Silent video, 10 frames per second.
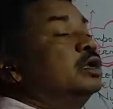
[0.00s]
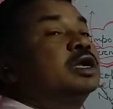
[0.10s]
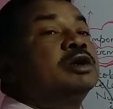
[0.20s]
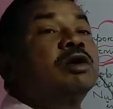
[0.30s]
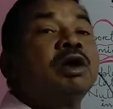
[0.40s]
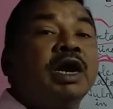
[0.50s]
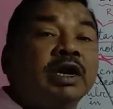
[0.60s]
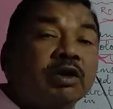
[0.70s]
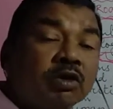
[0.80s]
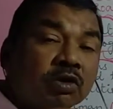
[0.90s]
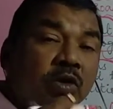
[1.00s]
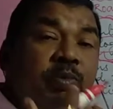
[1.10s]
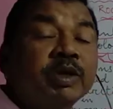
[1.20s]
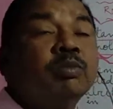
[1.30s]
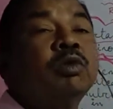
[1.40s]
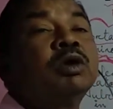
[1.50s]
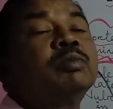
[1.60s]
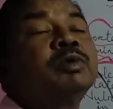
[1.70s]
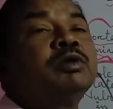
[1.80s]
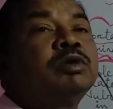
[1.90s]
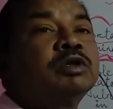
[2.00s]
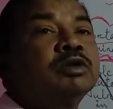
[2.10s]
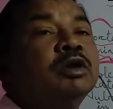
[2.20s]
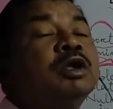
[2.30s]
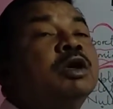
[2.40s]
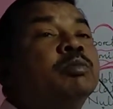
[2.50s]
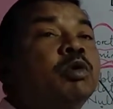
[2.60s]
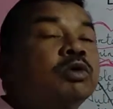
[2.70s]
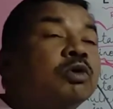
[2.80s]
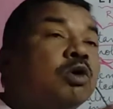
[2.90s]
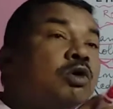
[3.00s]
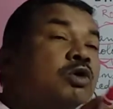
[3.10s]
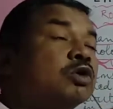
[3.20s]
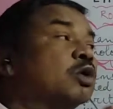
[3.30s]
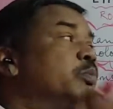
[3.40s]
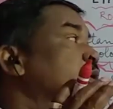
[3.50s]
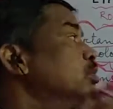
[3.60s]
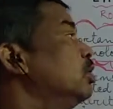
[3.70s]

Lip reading: then the heterotrophic mode of nutrition, photoautotrophic